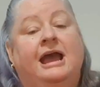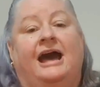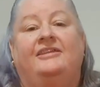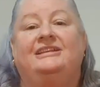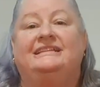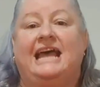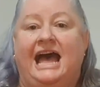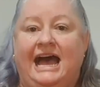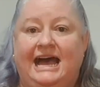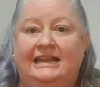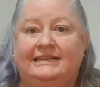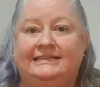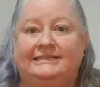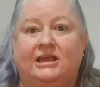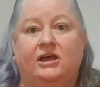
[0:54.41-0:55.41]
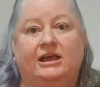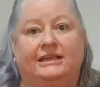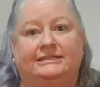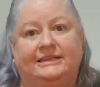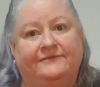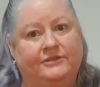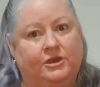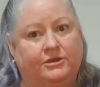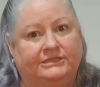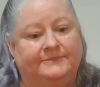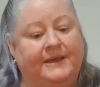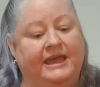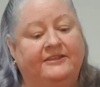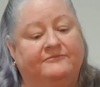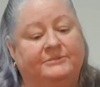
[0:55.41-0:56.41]
are these harder sides, even though it's
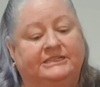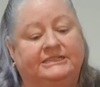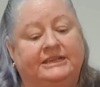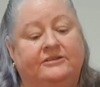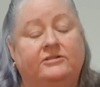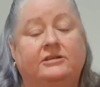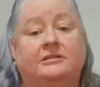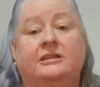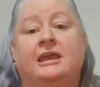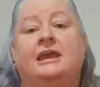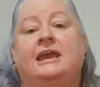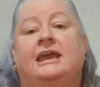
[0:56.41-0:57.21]
made of material,